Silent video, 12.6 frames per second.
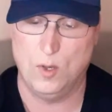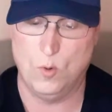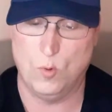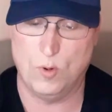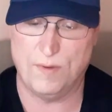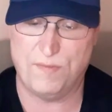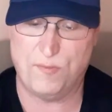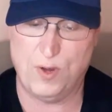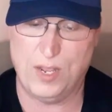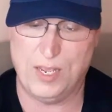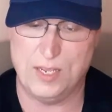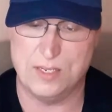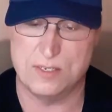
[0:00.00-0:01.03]
or a
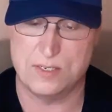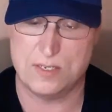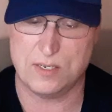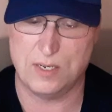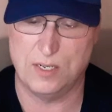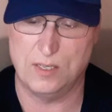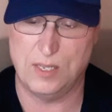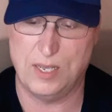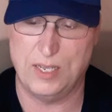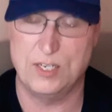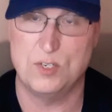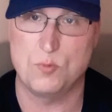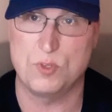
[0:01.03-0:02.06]
phrase
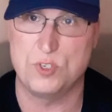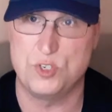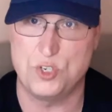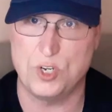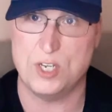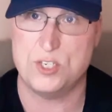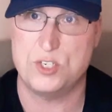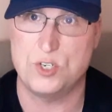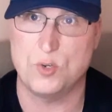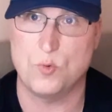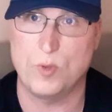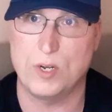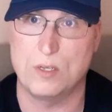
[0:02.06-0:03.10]
aligned with just your
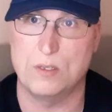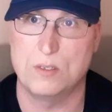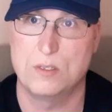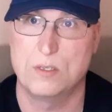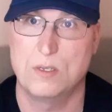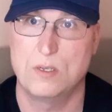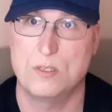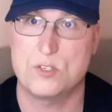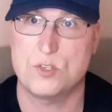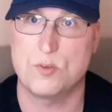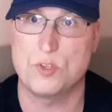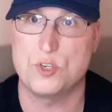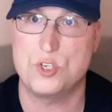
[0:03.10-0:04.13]
riddle.
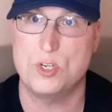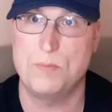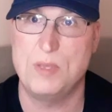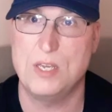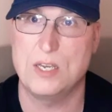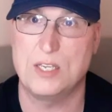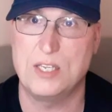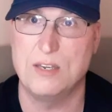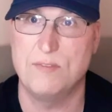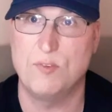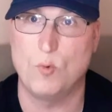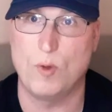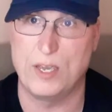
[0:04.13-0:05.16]
So there should be a
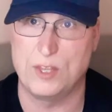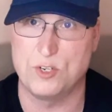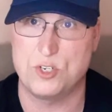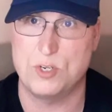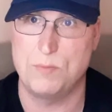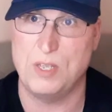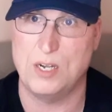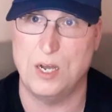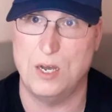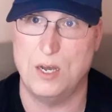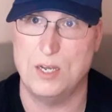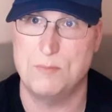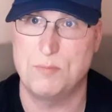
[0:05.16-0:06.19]
giveaway. There should be an
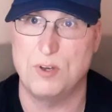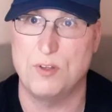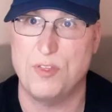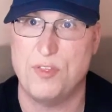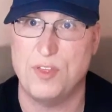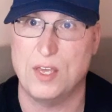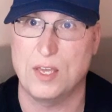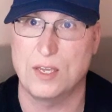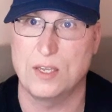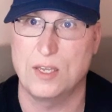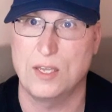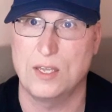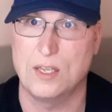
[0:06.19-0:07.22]
oddball thing
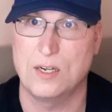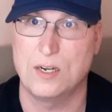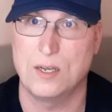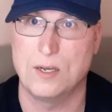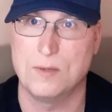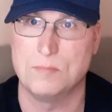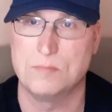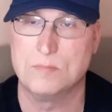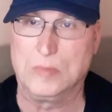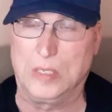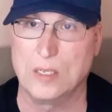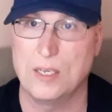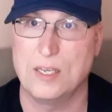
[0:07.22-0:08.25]
in
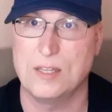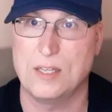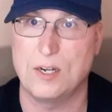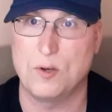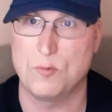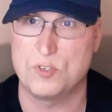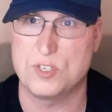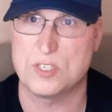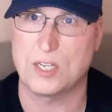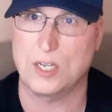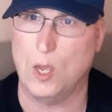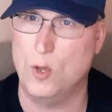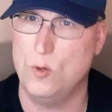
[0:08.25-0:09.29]
there, which is
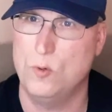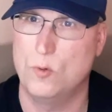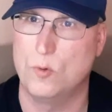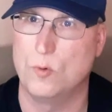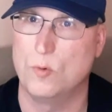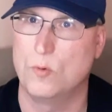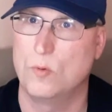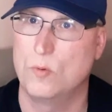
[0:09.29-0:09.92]
like, oh,